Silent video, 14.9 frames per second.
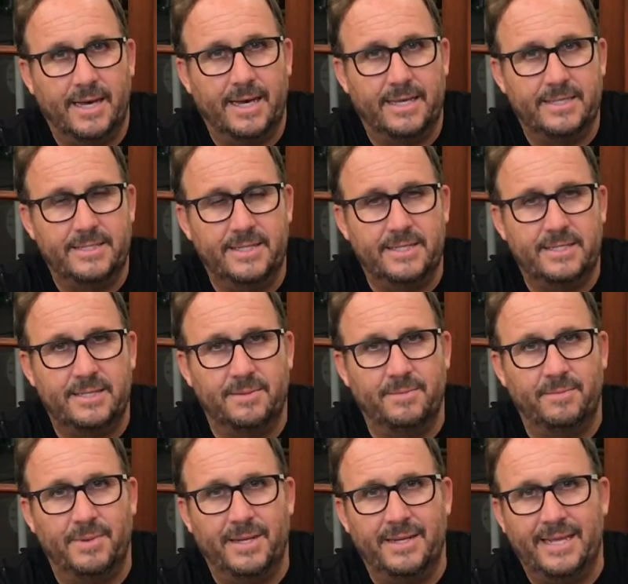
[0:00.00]
system,
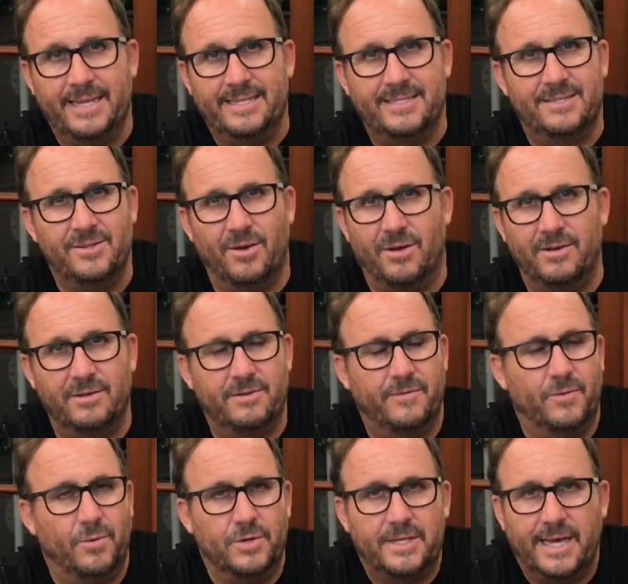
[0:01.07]
but it's not, its
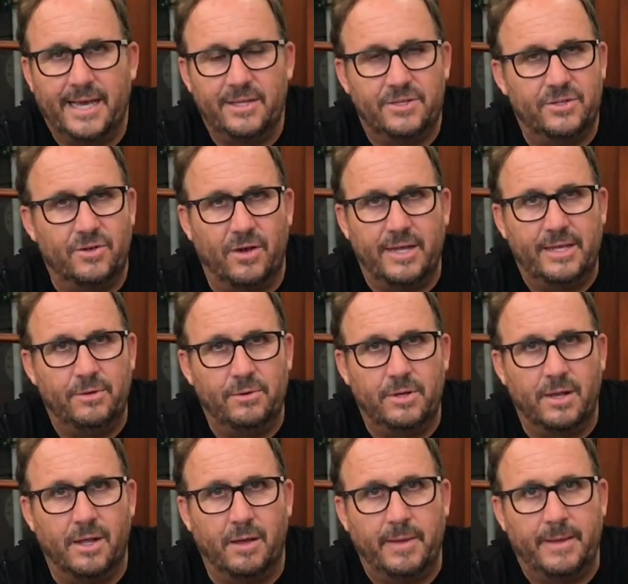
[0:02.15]
forte is not hill
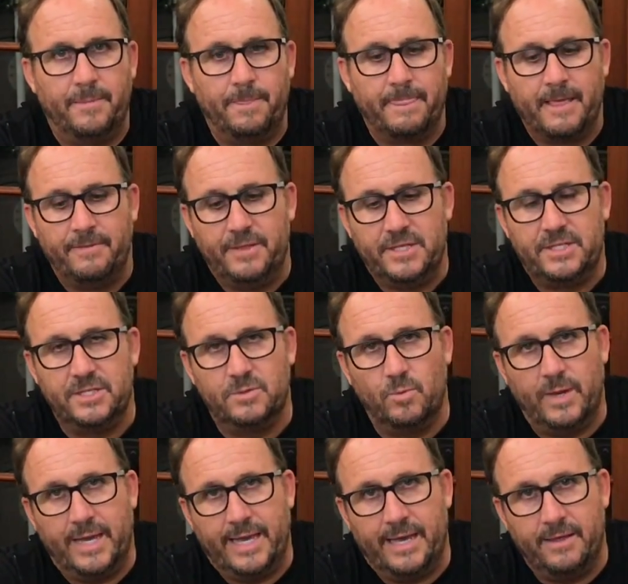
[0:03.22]
climbing. This is
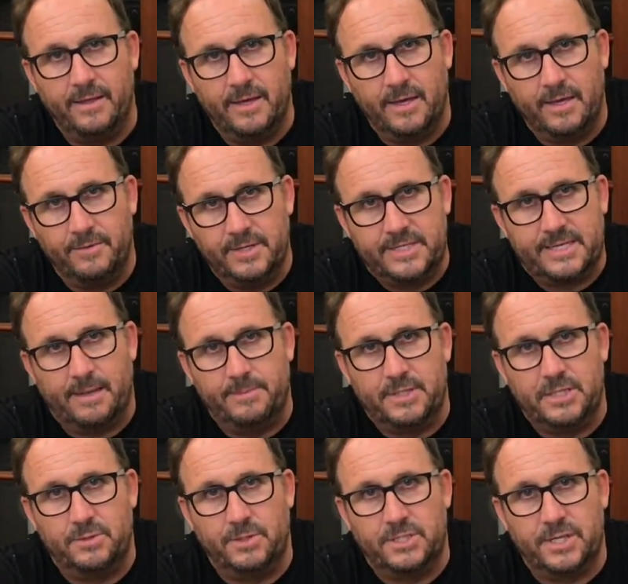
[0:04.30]
where this comes
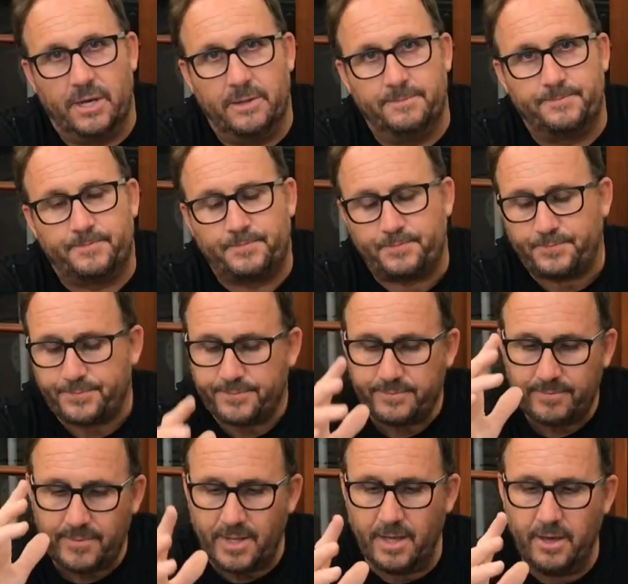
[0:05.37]
into its own.
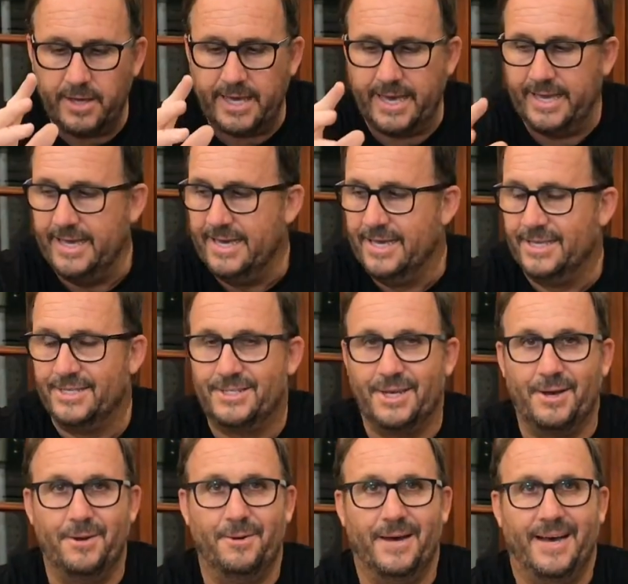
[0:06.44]
Okay,
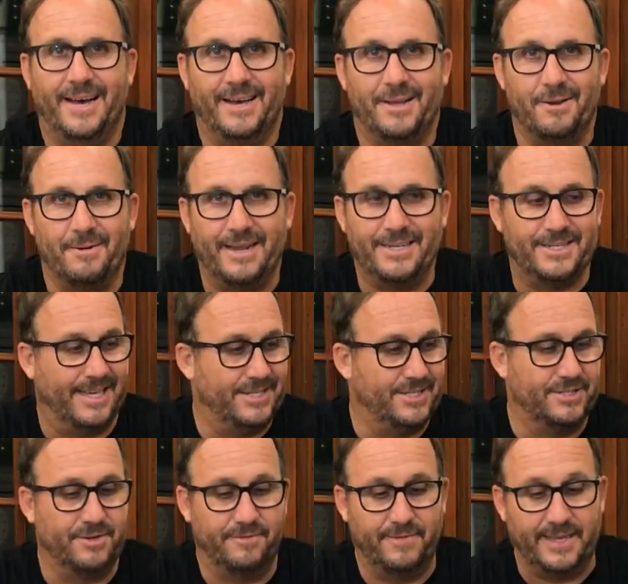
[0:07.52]
so
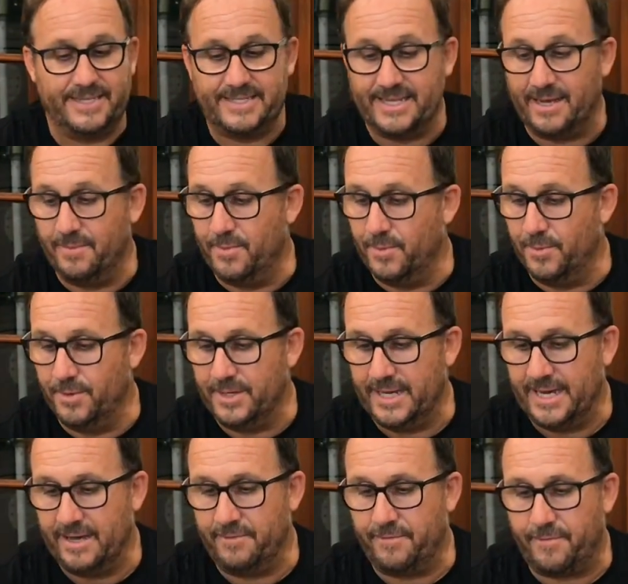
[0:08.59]
congratulations on
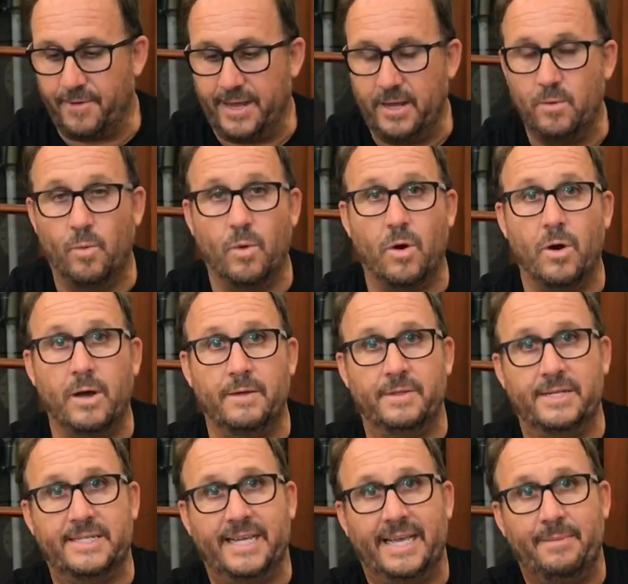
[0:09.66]
Vestarboard. Frank Wong and the
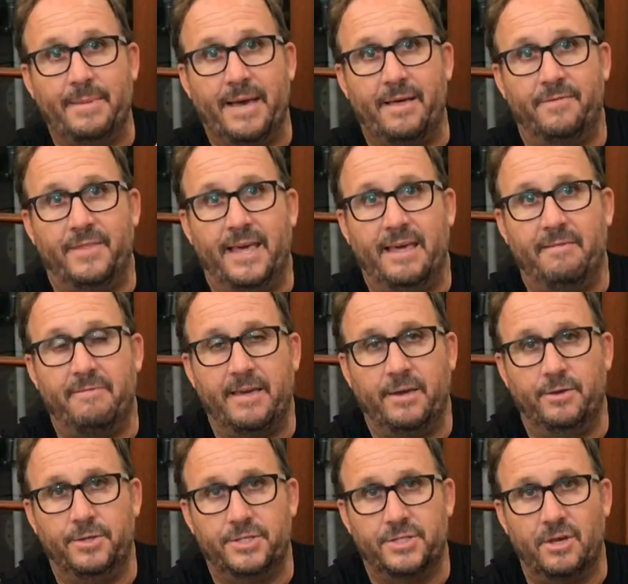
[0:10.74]
team out there, thank
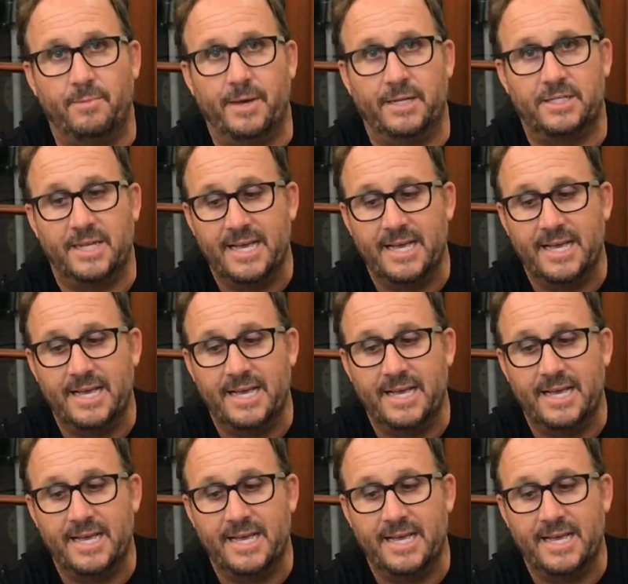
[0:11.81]
you so much